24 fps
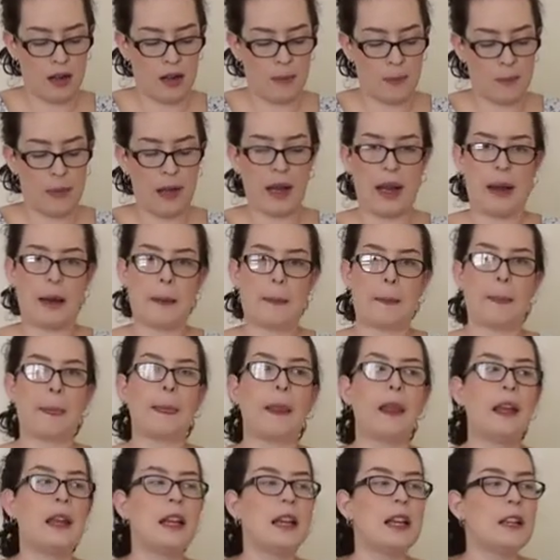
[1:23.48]
playing.
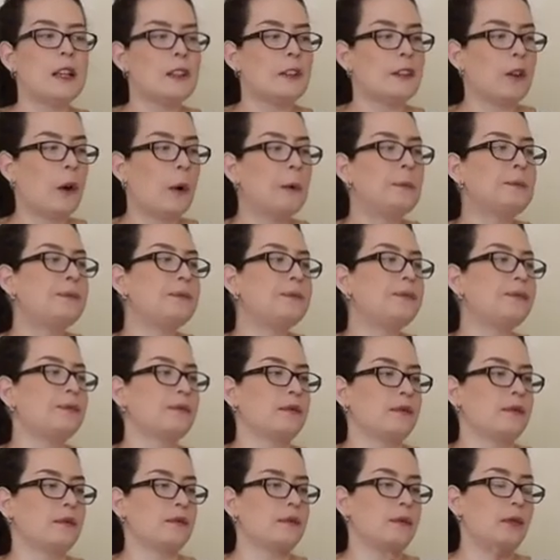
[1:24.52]
So
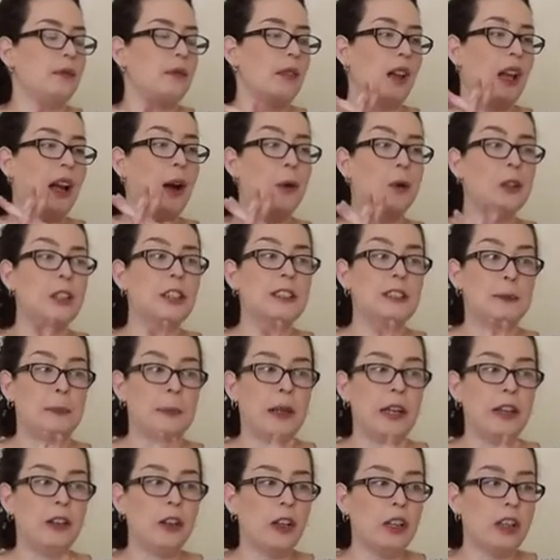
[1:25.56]
I will
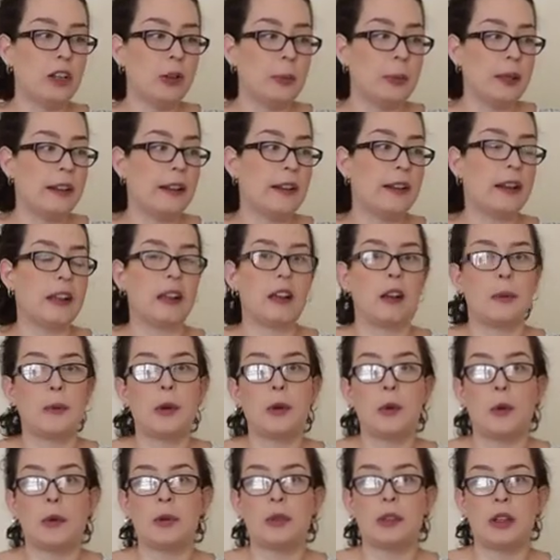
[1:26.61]
explain you a little bit the dynamic
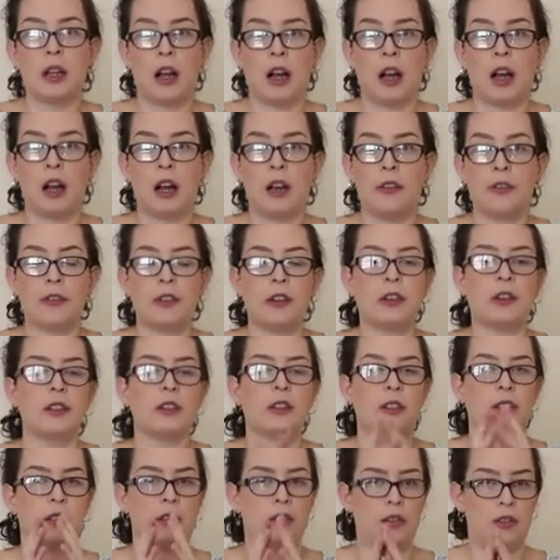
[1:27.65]
we will have
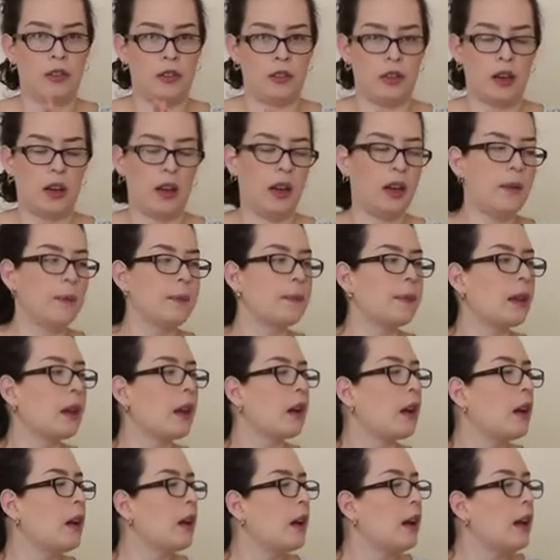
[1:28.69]
today.
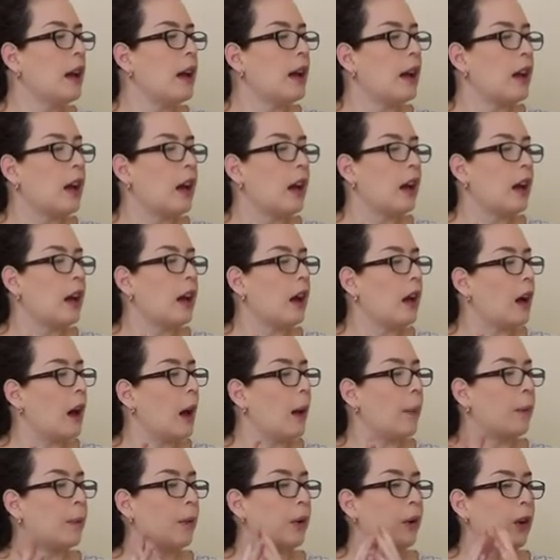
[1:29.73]

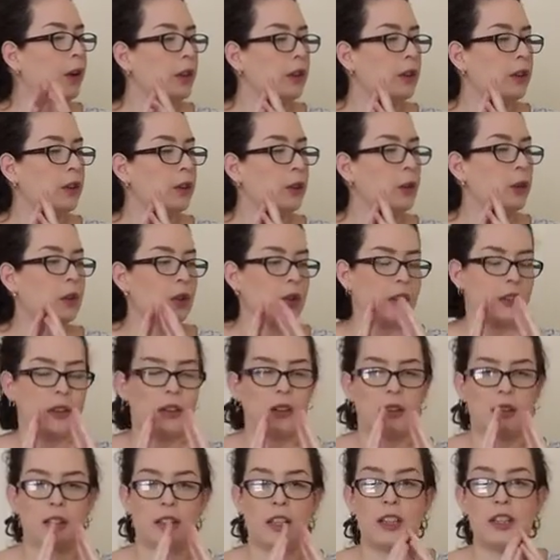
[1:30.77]
I'm going to
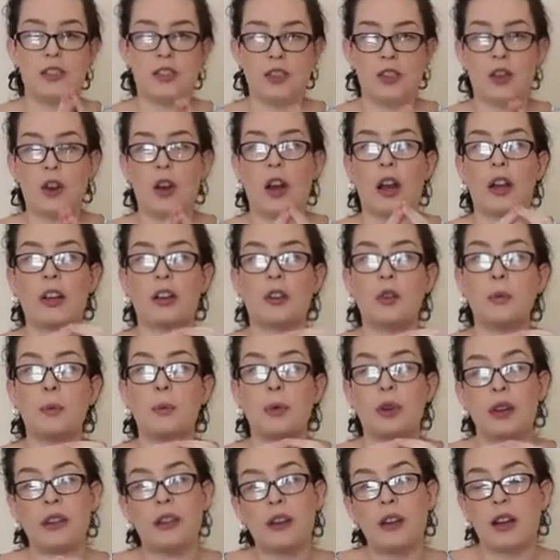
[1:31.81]
teach you a new
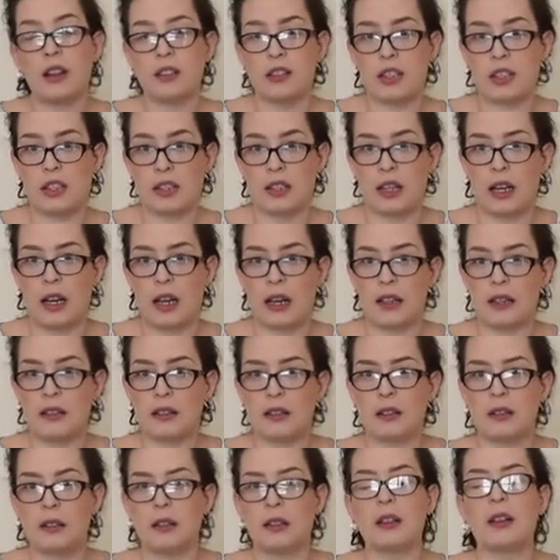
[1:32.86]
breathing
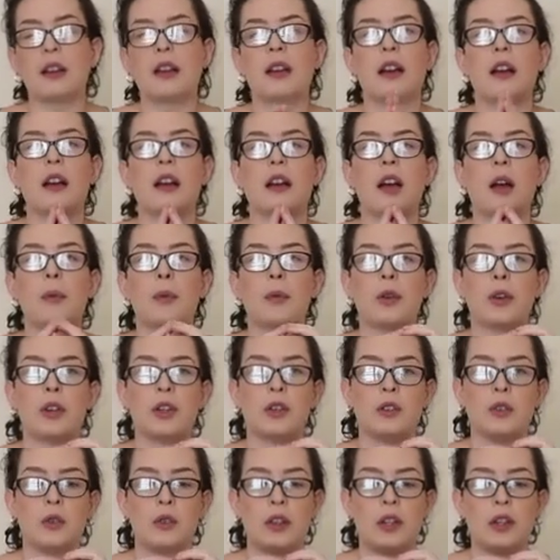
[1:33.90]
exercise. I'm going
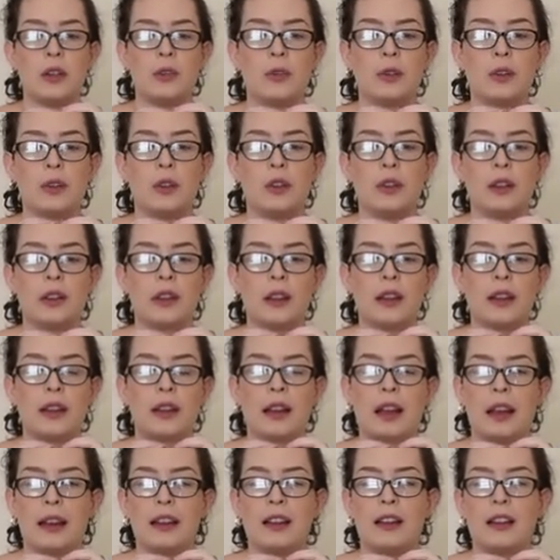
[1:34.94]
to give you
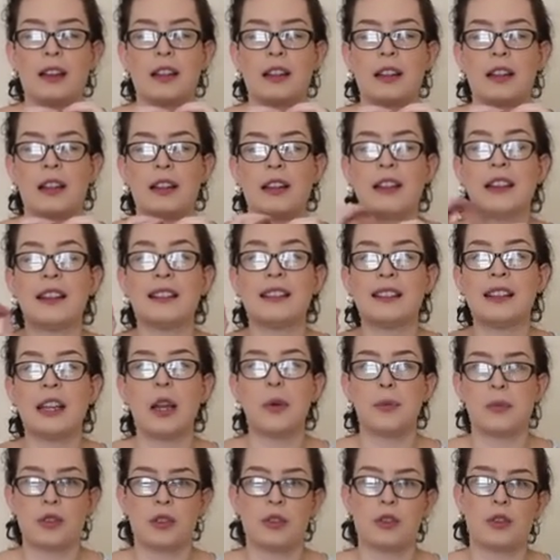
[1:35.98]
the
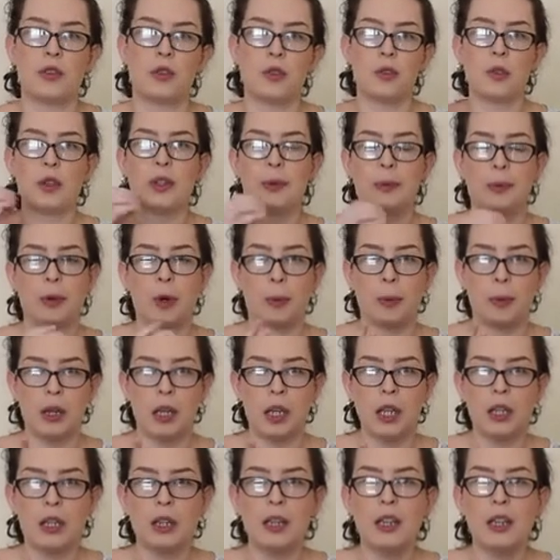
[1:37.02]
tips to do it properly.